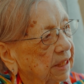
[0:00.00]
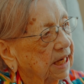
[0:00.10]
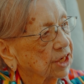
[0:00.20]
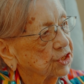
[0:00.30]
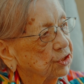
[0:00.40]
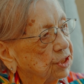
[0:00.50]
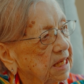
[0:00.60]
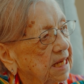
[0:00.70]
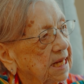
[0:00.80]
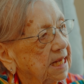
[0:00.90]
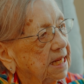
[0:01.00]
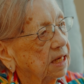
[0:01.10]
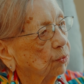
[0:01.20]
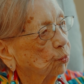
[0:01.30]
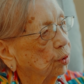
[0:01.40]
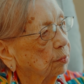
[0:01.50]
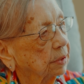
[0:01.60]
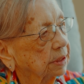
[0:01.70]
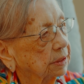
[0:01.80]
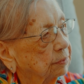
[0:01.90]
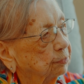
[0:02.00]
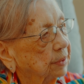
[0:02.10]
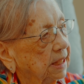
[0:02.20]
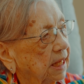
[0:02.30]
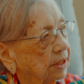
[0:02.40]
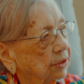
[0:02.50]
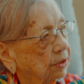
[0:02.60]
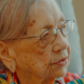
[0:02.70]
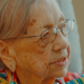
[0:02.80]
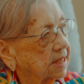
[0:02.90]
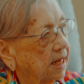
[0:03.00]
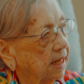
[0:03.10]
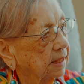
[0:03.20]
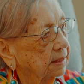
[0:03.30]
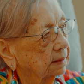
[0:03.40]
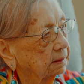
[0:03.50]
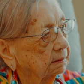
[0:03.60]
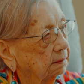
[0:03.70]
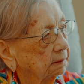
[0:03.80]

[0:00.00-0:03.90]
because you need a woman to be on your side